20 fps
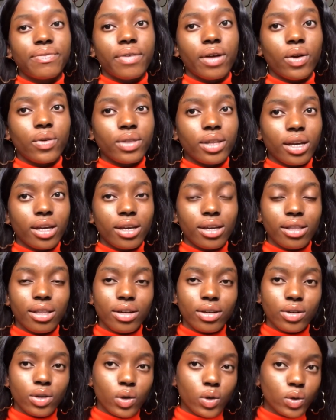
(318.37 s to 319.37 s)
found here in
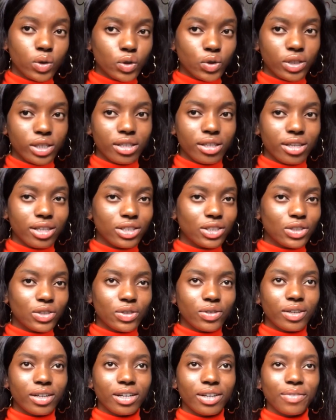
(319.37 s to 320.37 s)
our country in
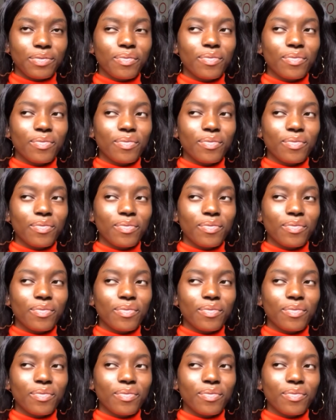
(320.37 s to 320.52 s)
Nigeria.